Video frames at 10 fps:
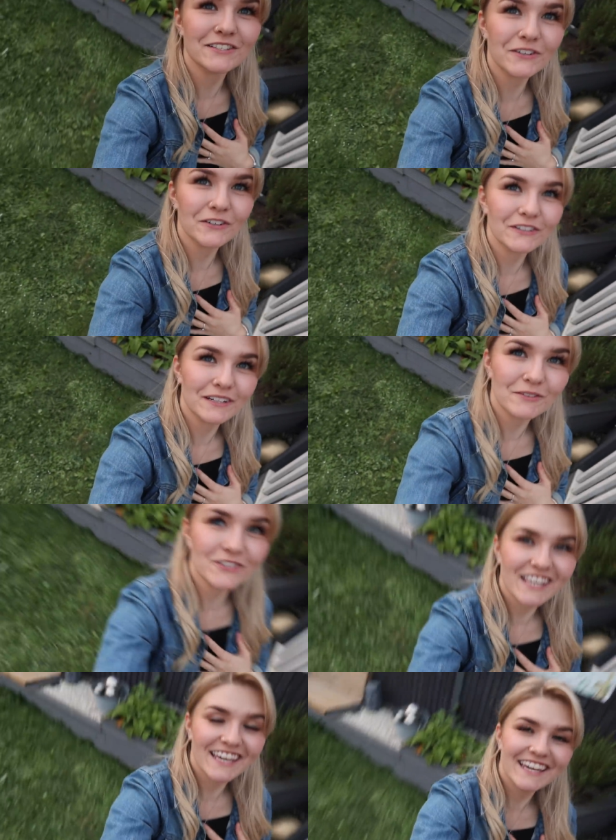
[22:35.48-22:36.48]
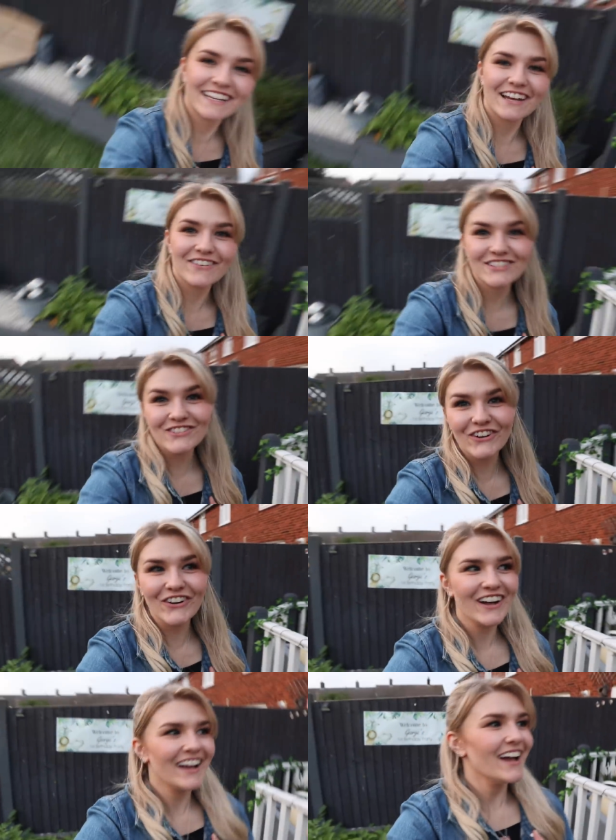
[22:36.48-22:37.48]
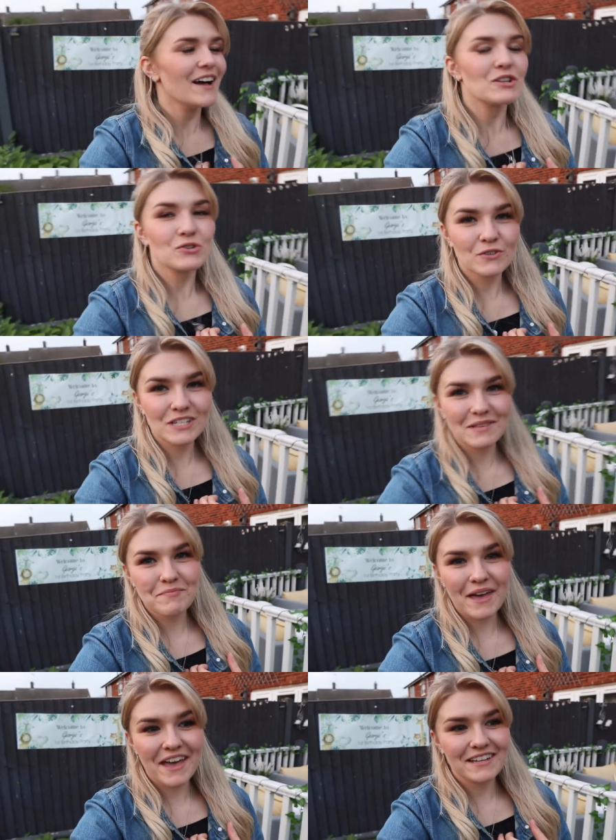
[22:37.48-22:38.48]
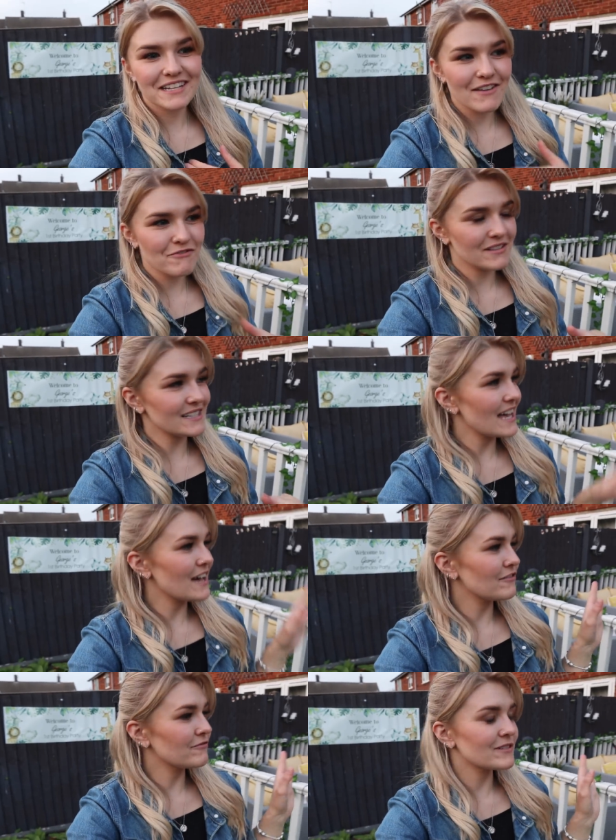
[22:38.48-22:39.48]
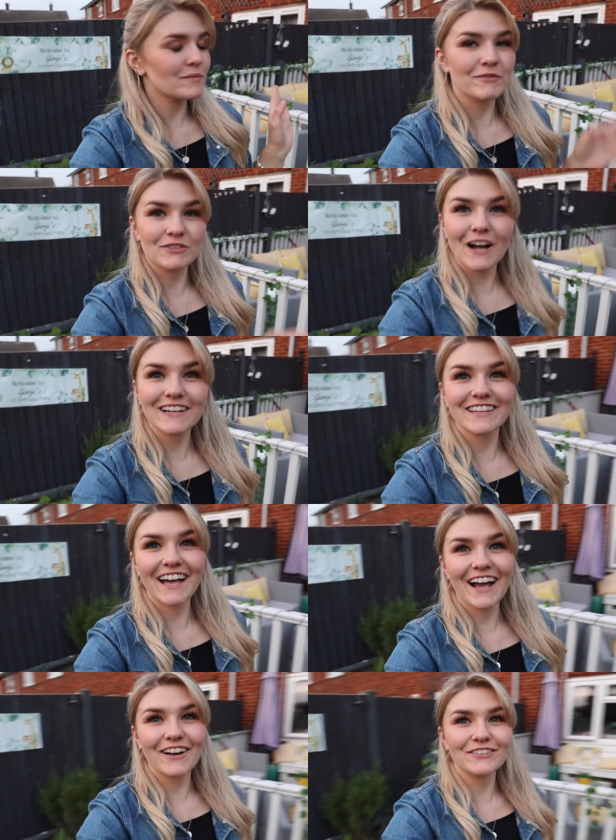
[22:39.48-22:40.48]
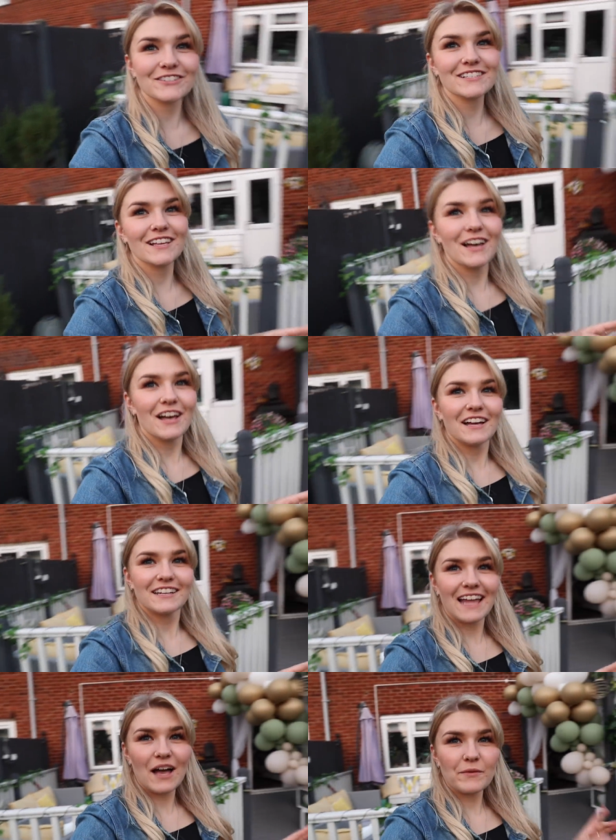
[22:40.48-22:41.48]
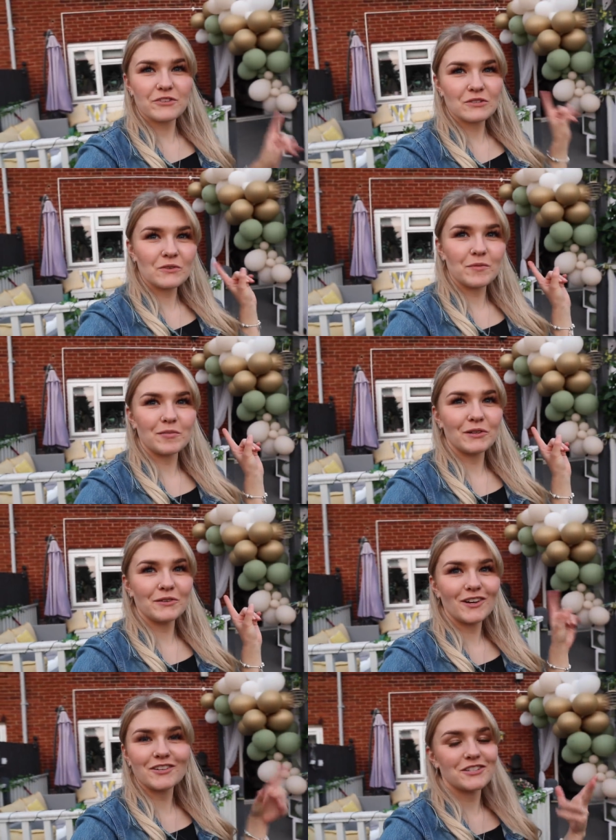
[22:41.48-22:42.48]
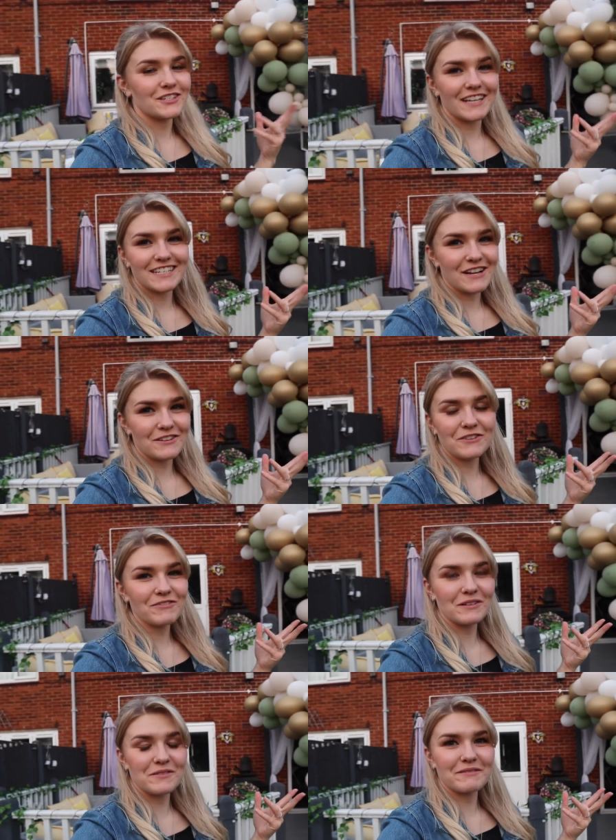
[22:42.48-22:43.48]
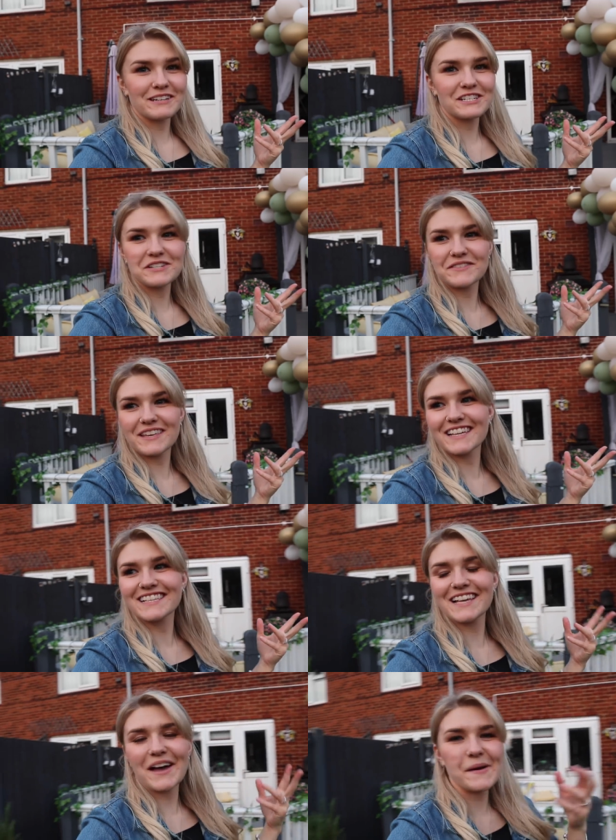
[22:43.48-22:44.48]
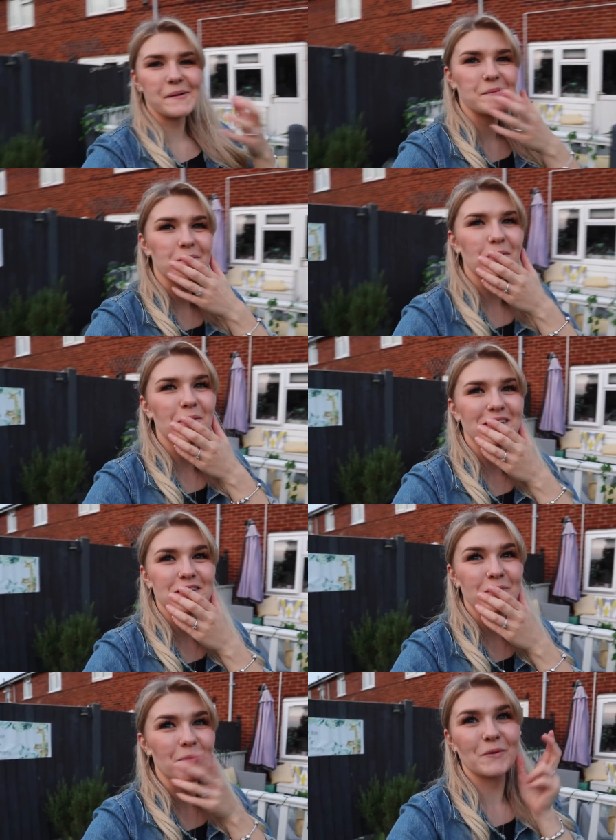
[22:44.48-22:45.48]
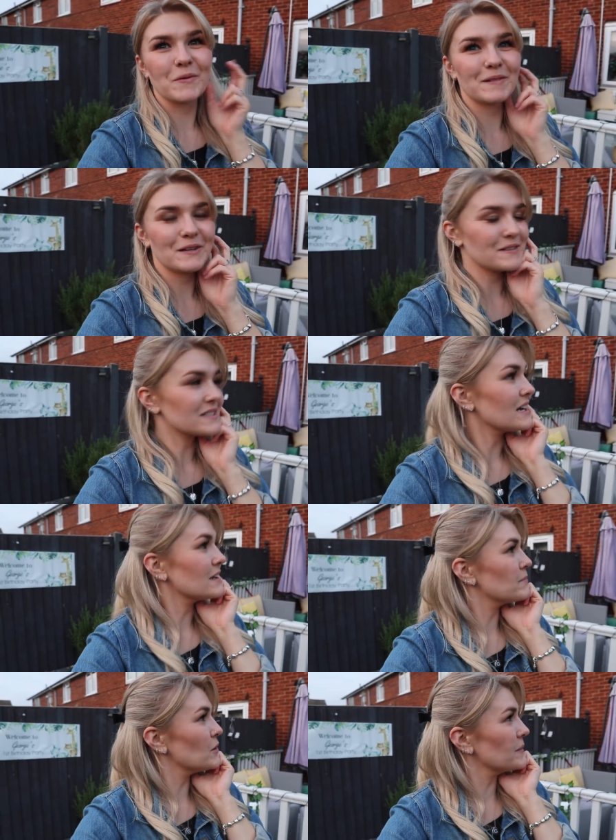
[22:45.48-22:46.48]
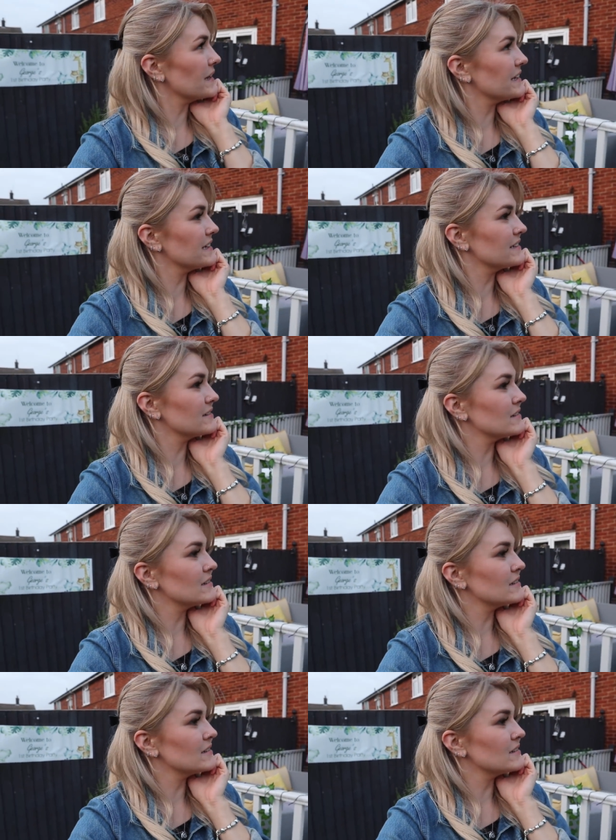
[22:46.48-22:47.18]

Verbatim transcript: gone, it was here, now it's not. George is in bed, everyone's left, We're tired at the house. Now we've just got the balloon arch to take down, I don't really know what I'm going to do with this. Um, probably just pop all the balloons and pop it in